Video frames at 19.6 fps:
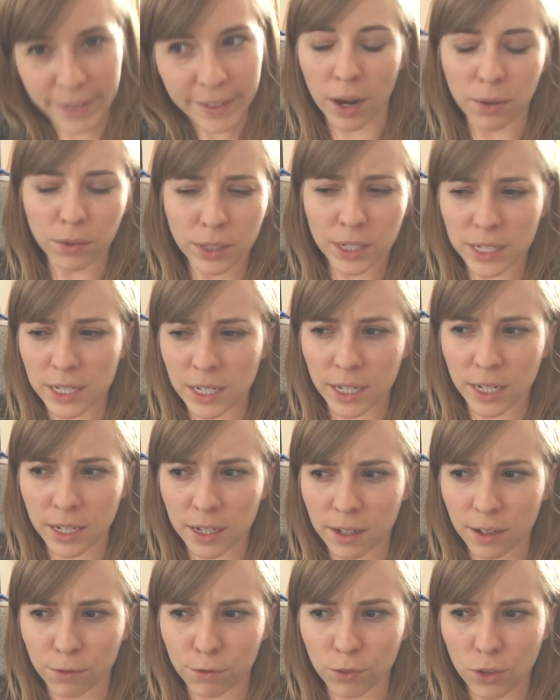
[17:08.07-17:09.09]
I only did
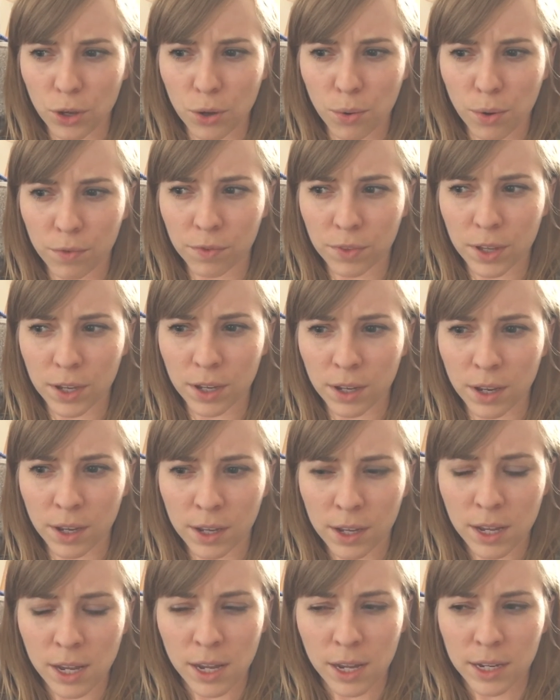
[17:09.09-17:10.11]
a few of the
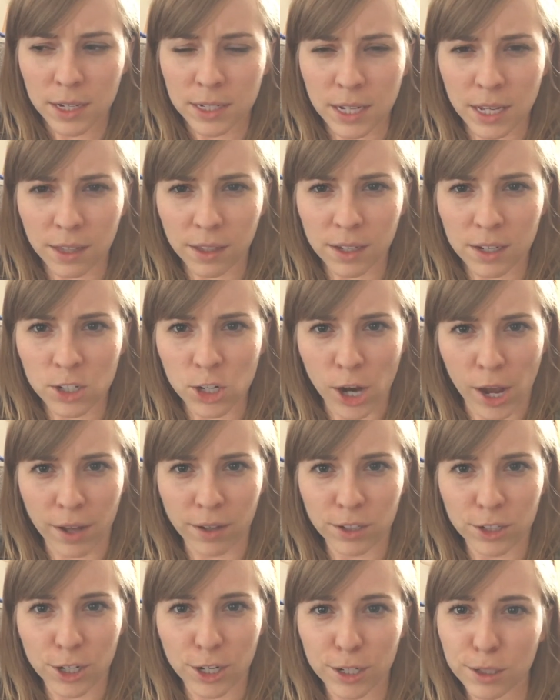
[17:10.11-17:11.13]
daily
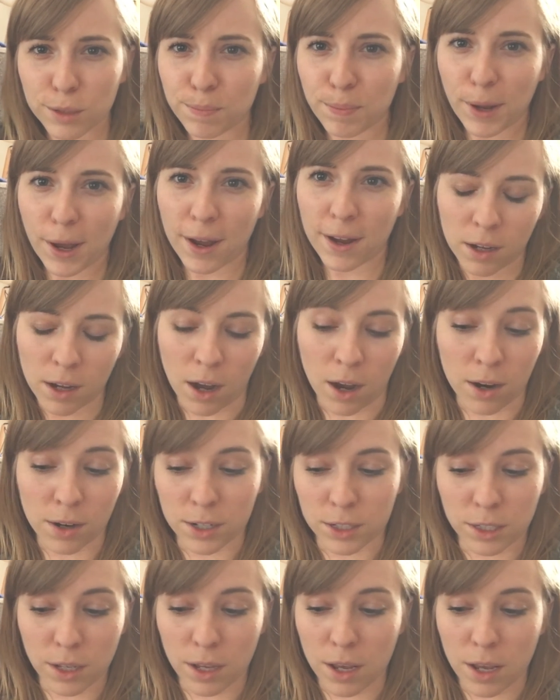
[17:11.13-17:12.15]
challenges, but
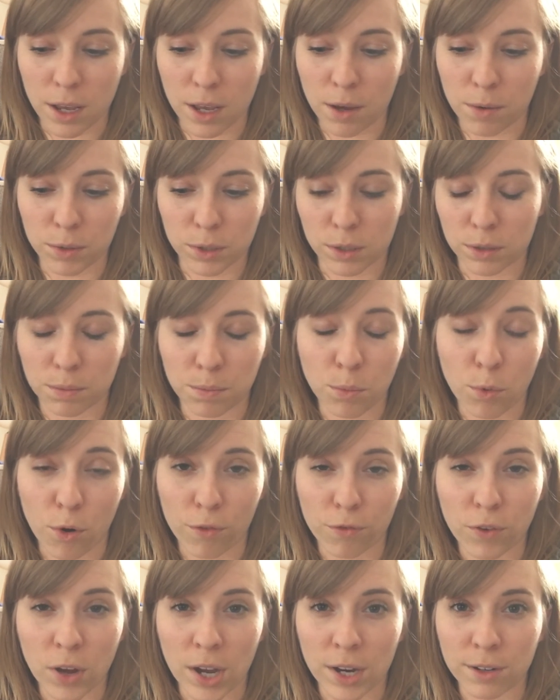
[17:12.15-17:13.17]
honestly, it was more
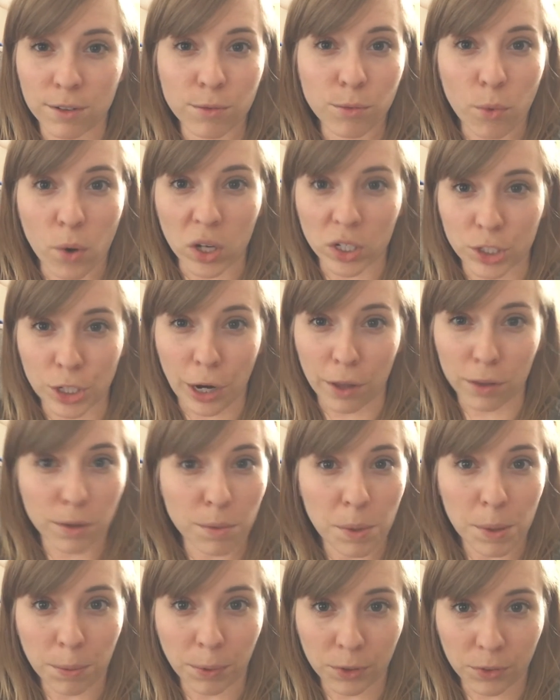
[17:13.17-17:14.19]
fun watching other
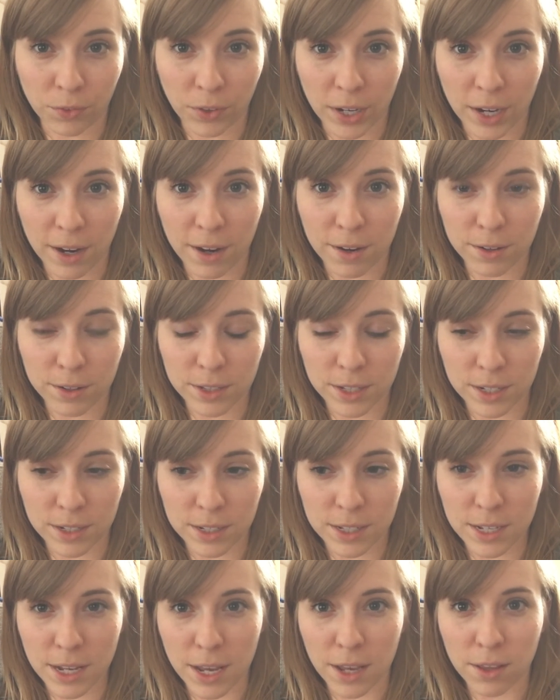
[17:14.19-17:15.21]
people's videos
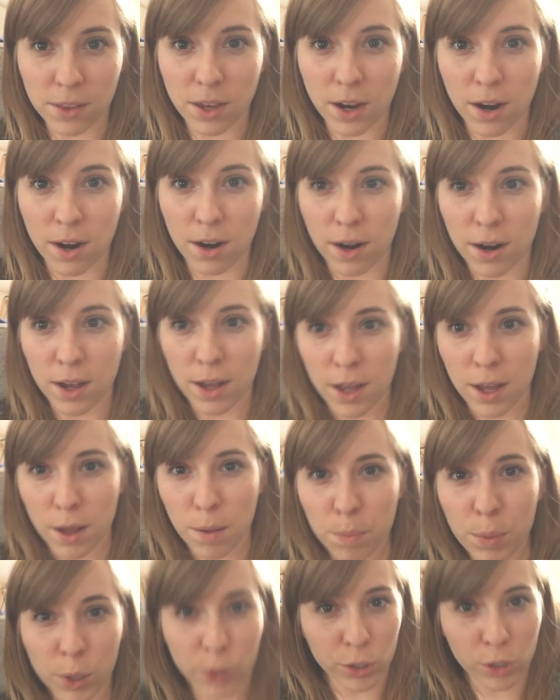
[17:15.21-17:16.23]
and seeing their
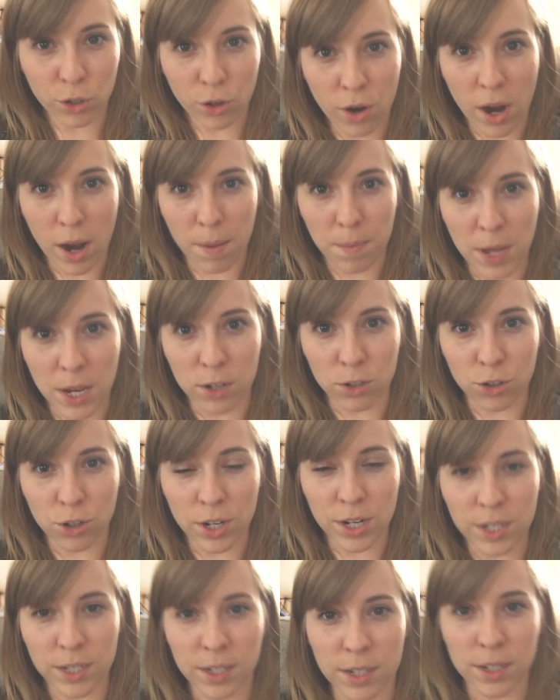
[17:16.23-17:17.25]
Bookstagram
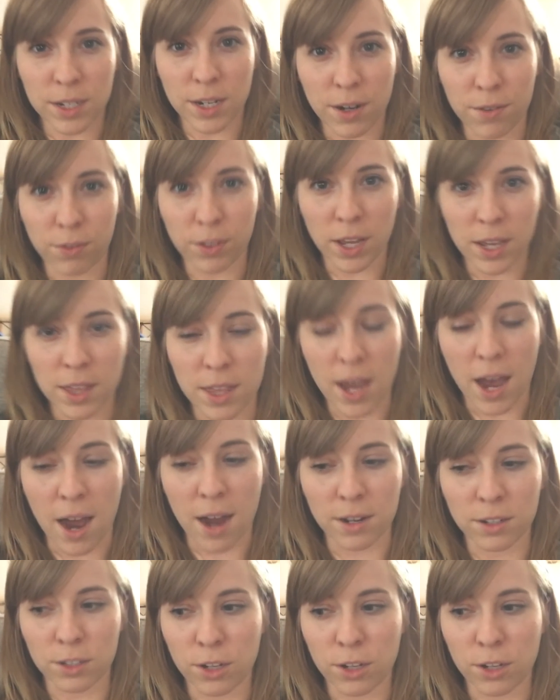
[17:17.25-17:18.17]
entries and stuff like that.